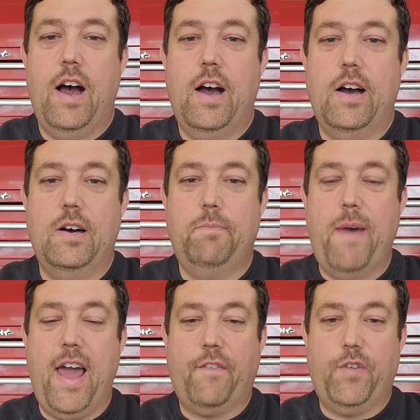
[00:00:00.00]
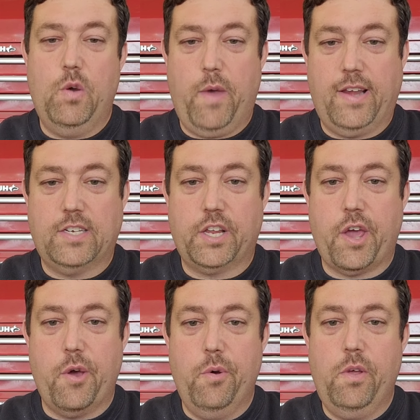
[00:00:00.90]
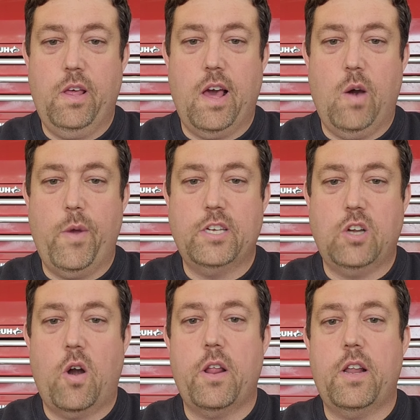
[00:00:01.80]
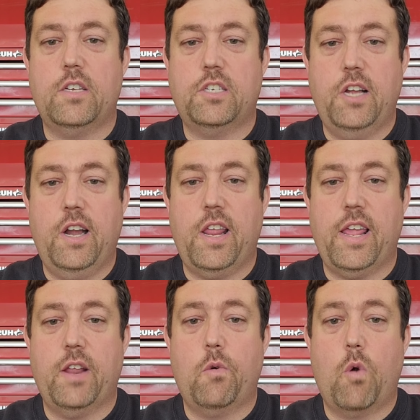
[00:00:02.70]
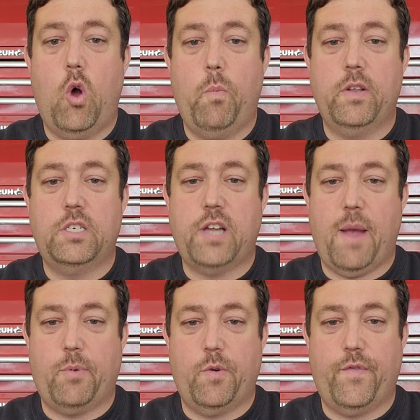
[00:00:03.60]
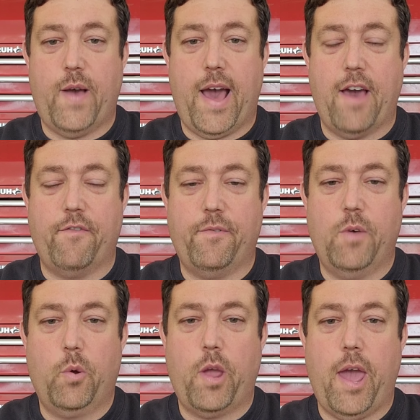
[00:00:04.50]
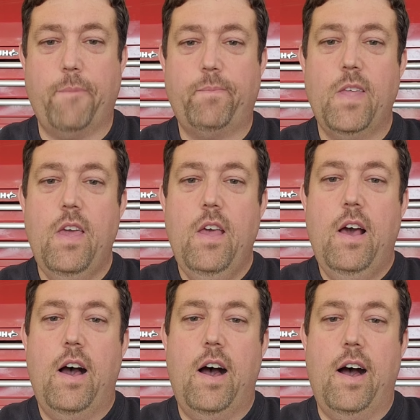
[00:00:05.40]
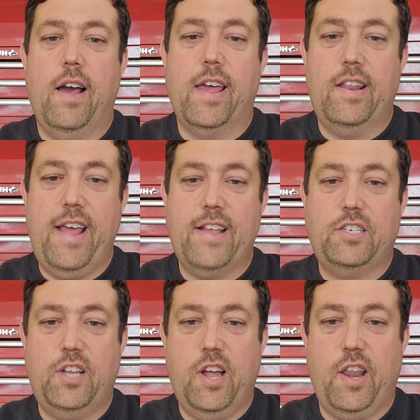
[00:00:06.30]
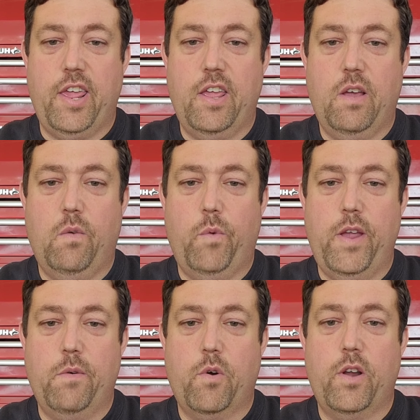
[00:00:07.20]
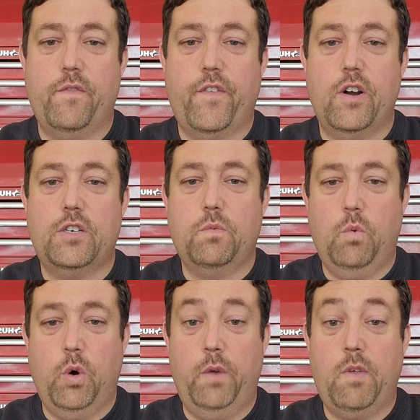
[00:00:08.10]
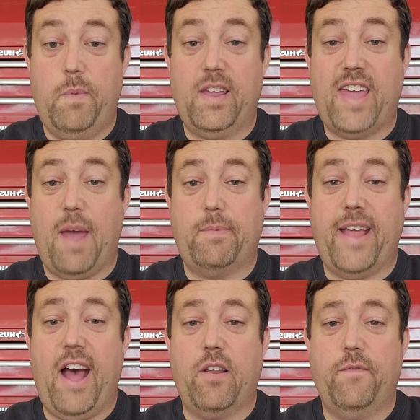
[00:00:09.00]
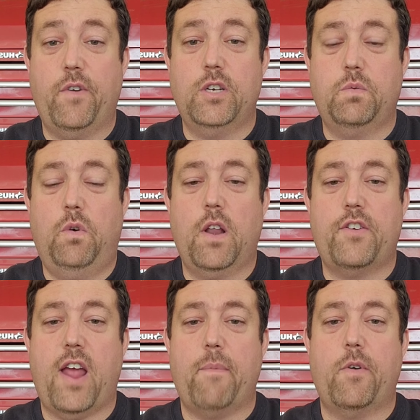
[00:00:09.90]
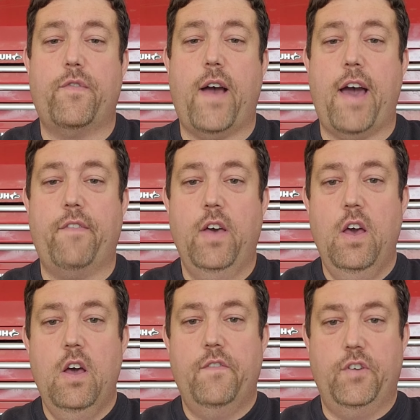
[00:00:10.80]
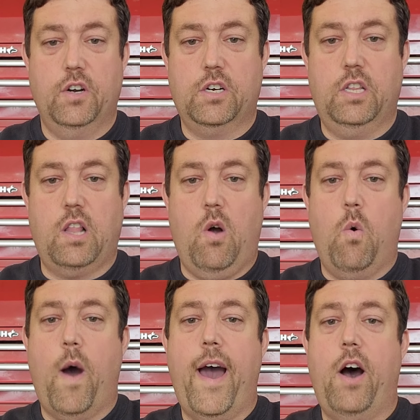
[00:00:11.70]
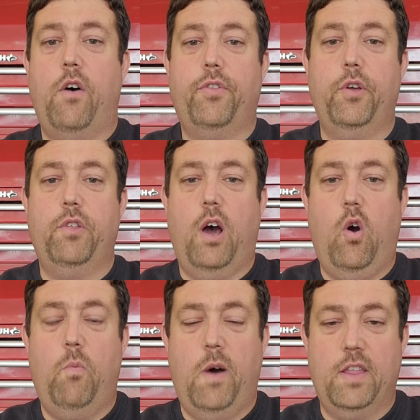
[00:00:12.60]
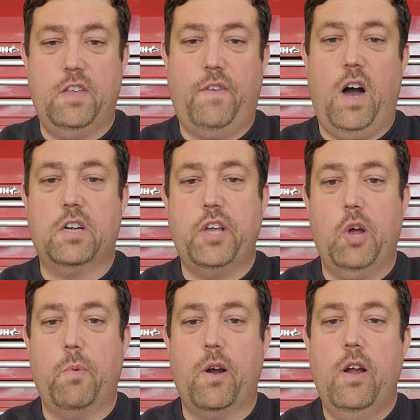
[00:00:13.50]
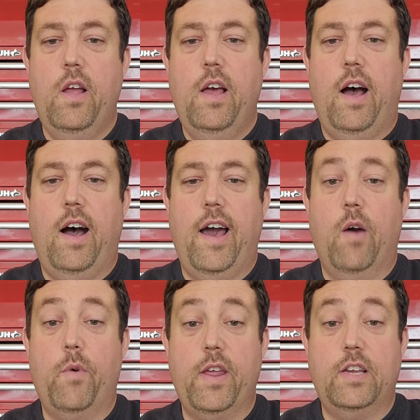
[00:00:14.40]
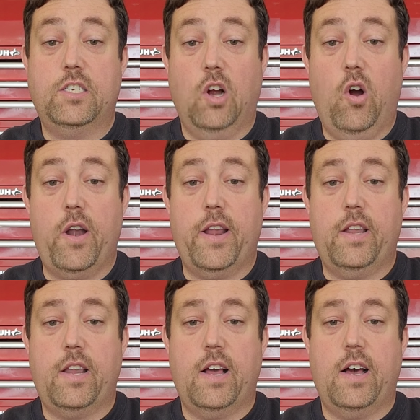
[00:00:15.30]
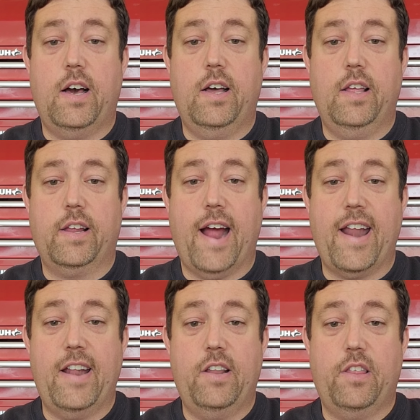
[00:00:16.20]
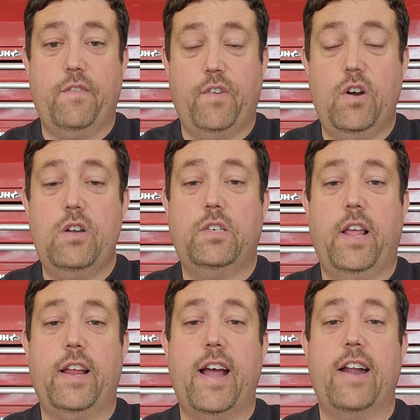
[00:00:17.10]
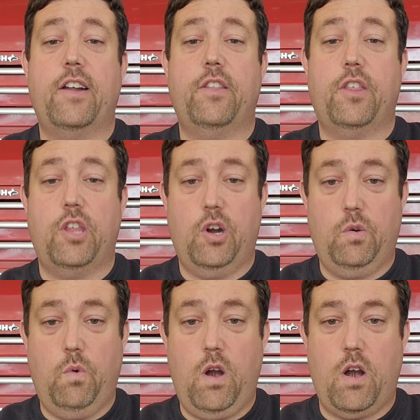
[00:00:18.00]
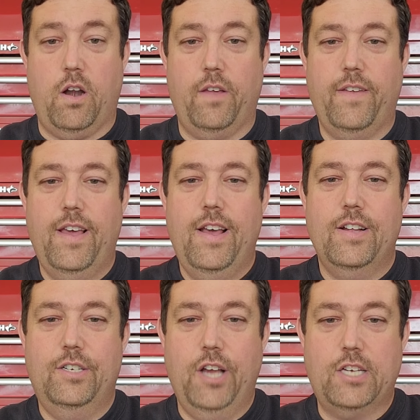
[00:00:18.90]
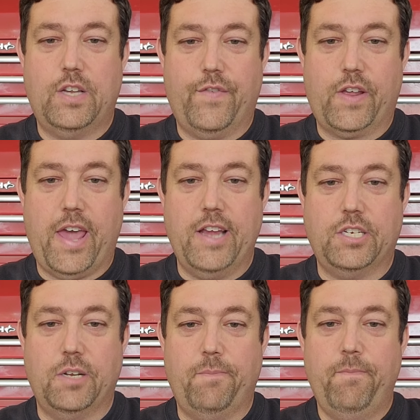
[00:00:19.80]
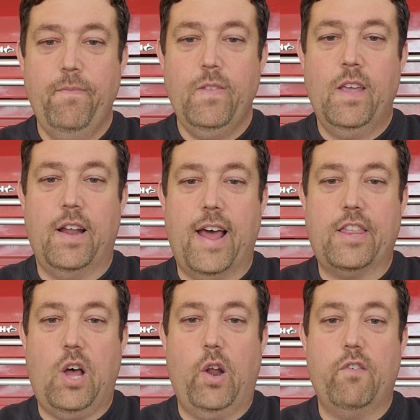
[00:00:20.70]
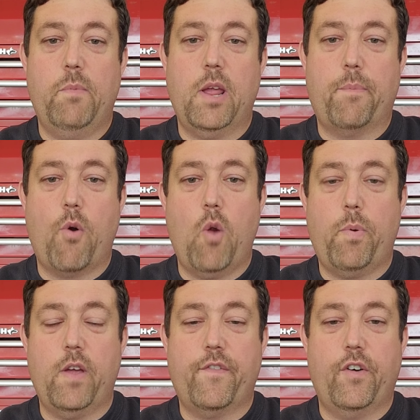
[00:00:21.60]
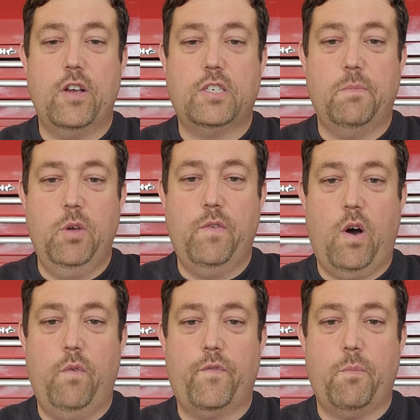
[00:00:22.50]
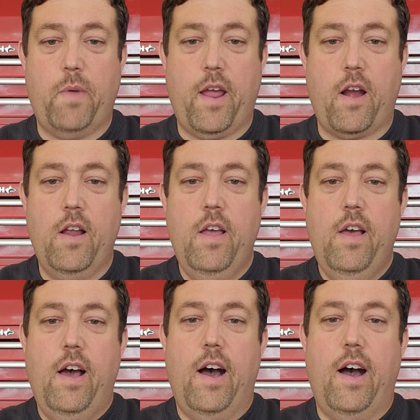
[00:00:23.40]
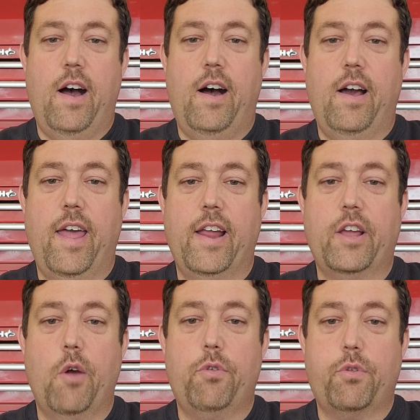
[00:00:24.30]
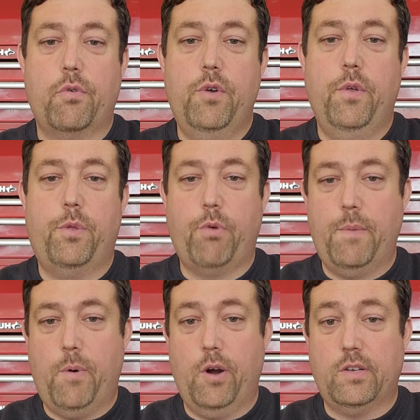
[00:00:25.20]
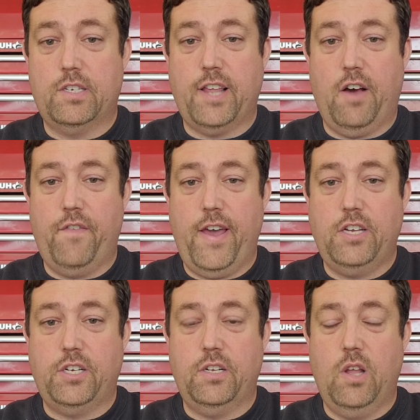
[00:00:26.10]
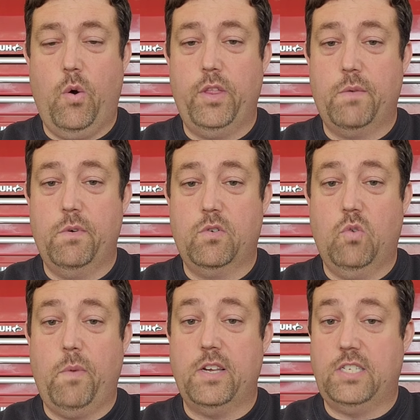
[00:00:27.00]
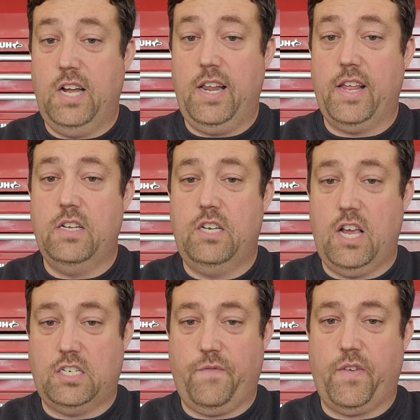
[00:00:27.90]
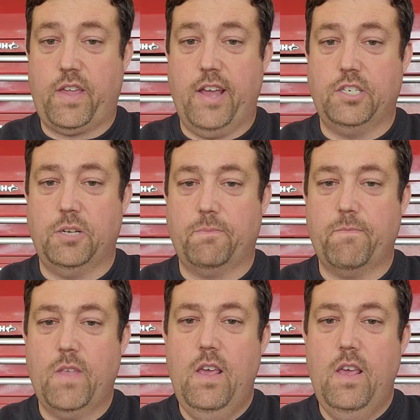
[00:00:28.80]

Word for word: Uh, back a few weeks ago, uh, we started a study in Romans chapter 5. Okay. Uh, in that study, we were in verse 1. We've been camped out in verse 1 of chapter 5 for a good long while through the whole month of October. Uh, and we started, uh, got into the verse and got to the third word justification. And I thought it would be appropriate for us to move on from there uh, and go through the three parts of salvation, knowing that we're going to be studying justification.